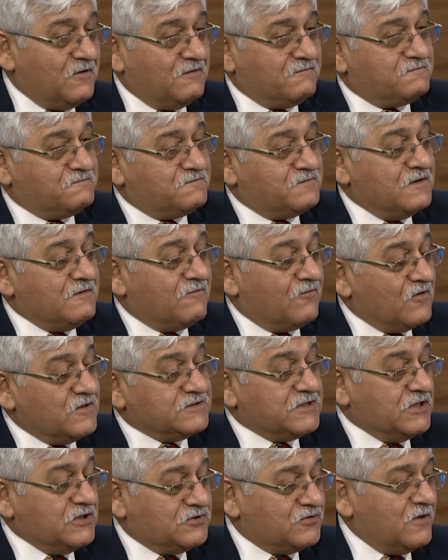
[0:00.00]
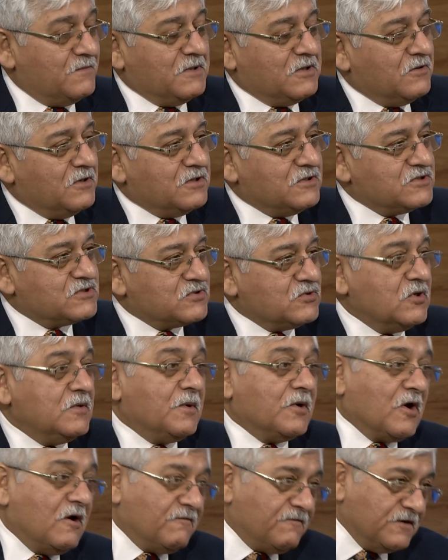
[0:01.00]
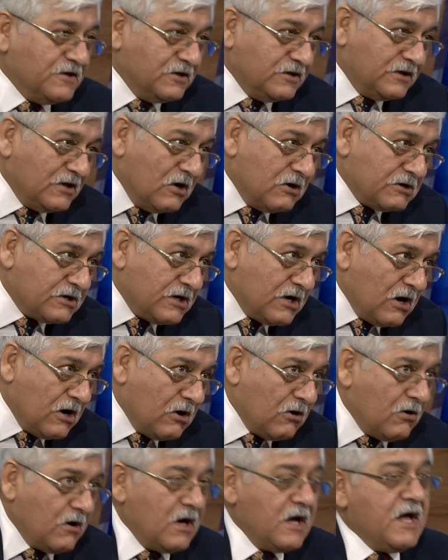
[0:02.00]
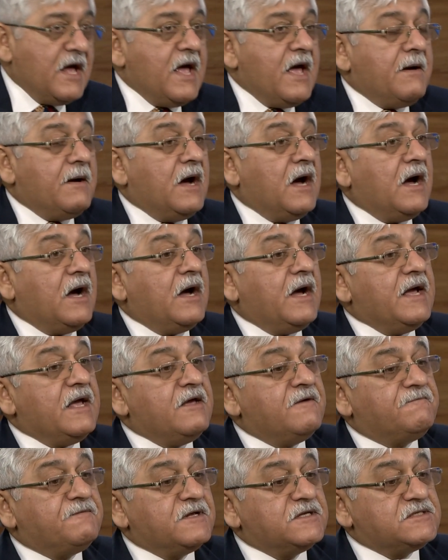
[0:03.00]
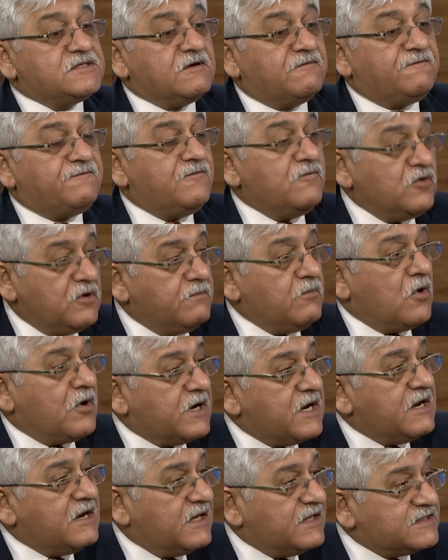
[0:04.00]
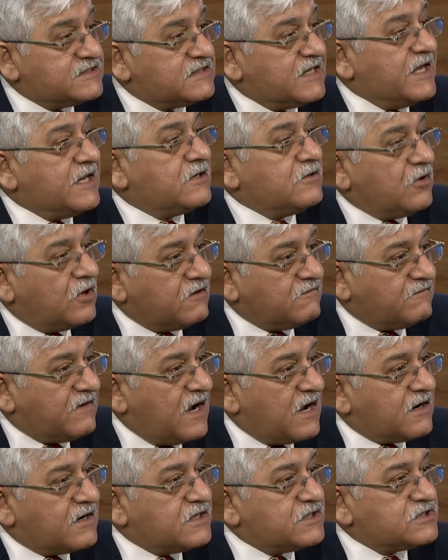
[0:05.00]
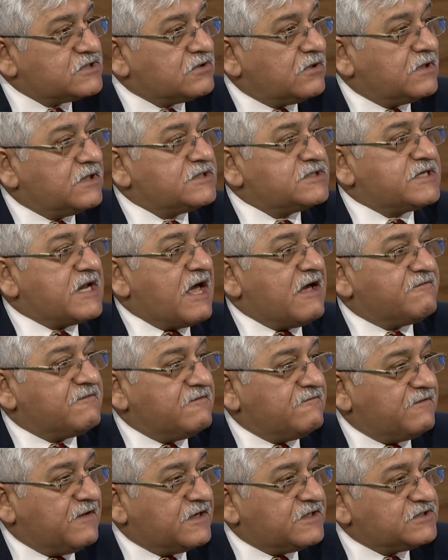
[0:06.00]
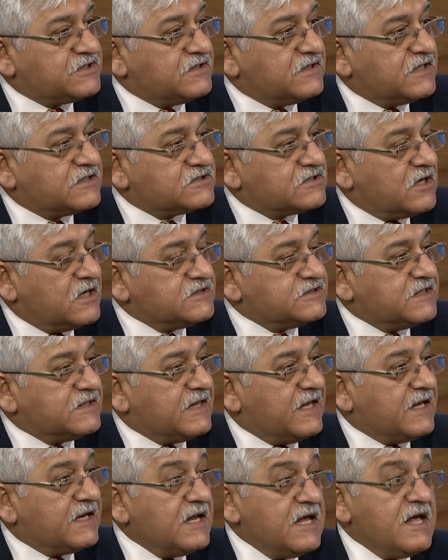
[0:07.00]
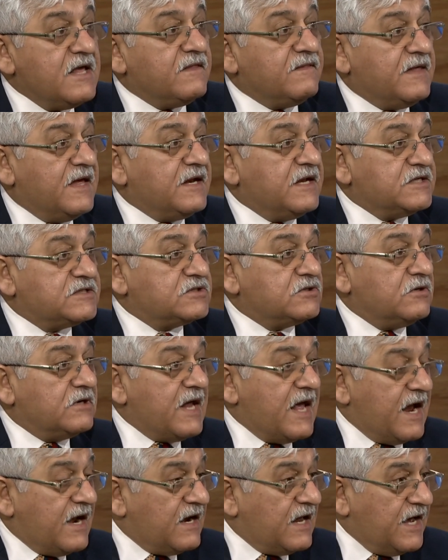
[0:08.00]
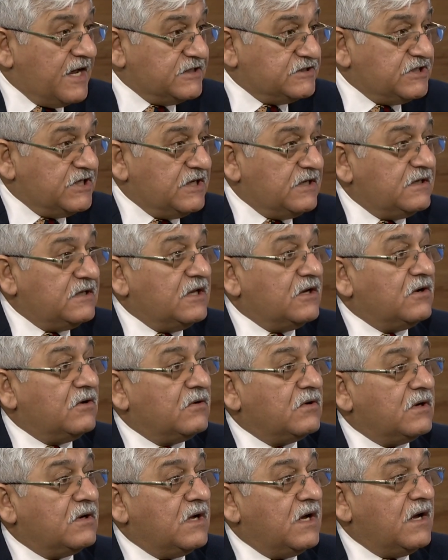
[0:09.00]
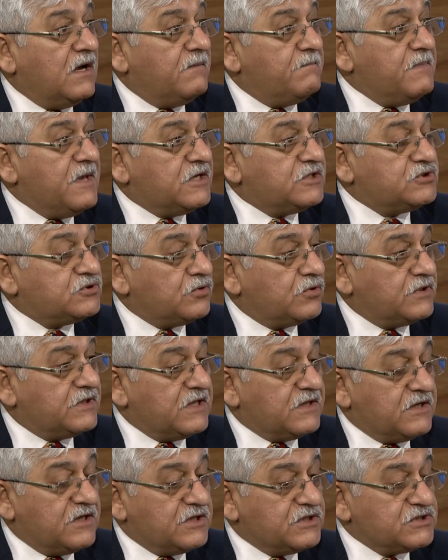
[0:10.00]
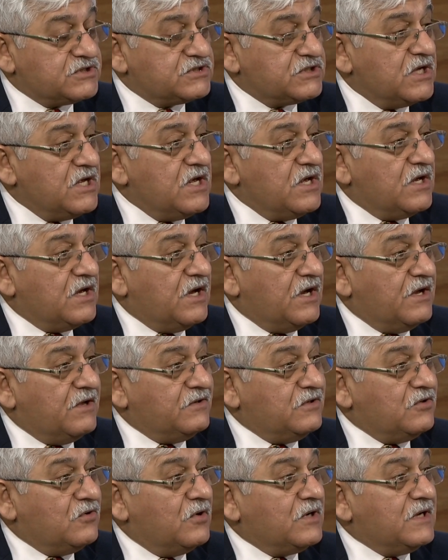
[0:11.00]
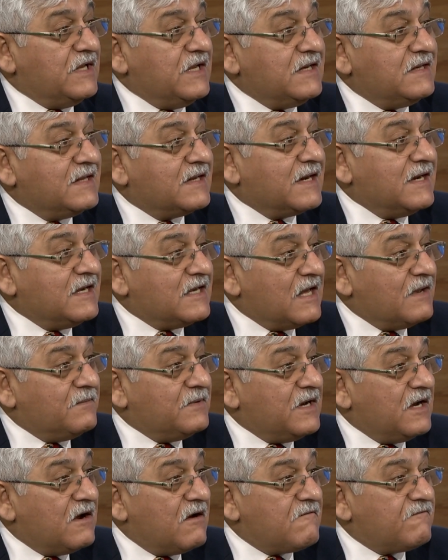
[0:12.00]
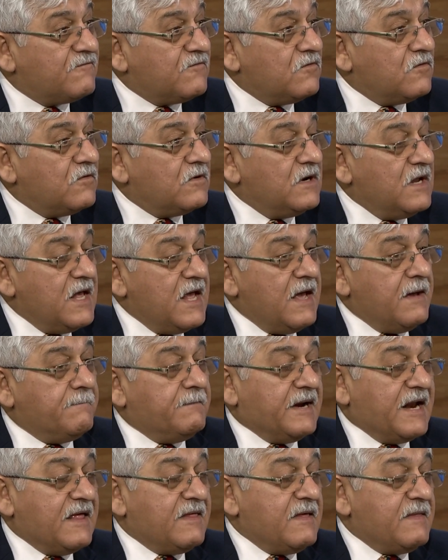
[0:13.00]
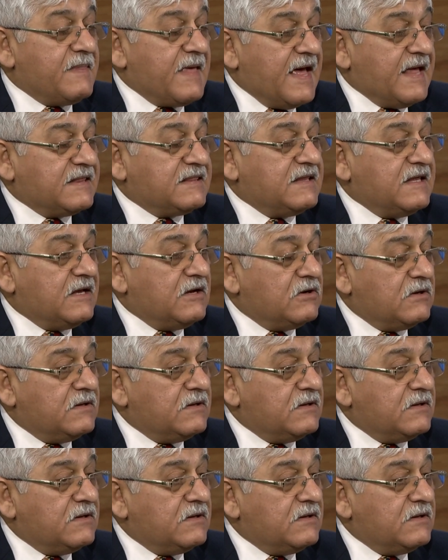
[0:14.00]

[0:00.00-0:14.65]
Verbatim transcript: have influenza, you shouldn't be going to school, but right. often you don't know. Uh, if it's a foodborne illness like norovirus or a staph infection that's causing that, then it's good hand hygiene. You know, uh, make sure that there's uh, you don't eat the contaminated food. But I think that the